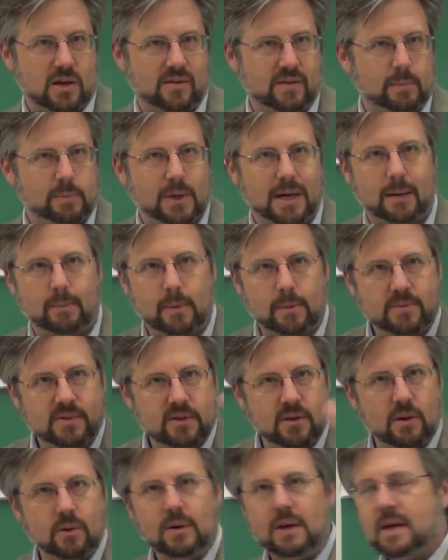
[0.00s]
solve the problem.
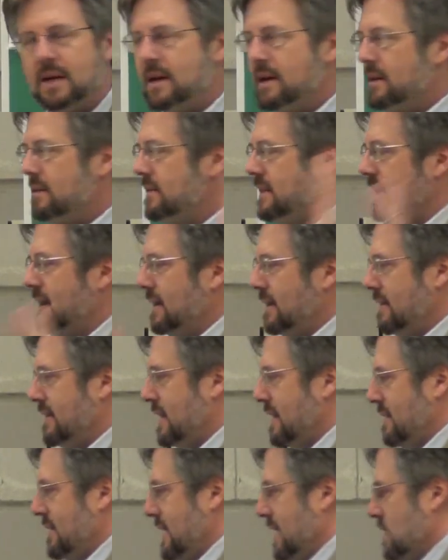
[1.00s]
So
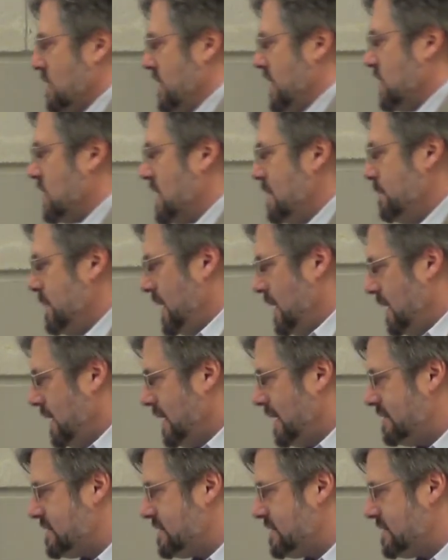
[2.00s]
there can be,